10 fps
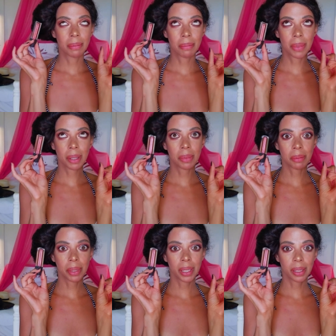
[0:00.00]
Mamma
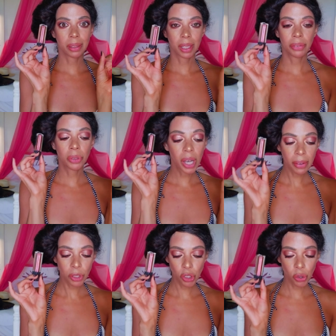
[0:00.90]
mia. If you
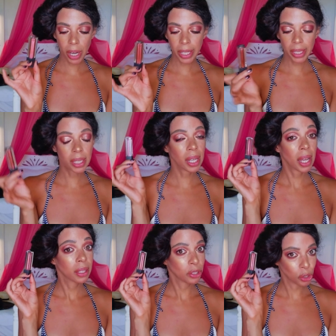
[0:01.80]
haven't tried it,
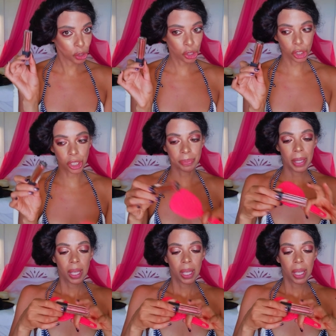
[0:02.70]
you should.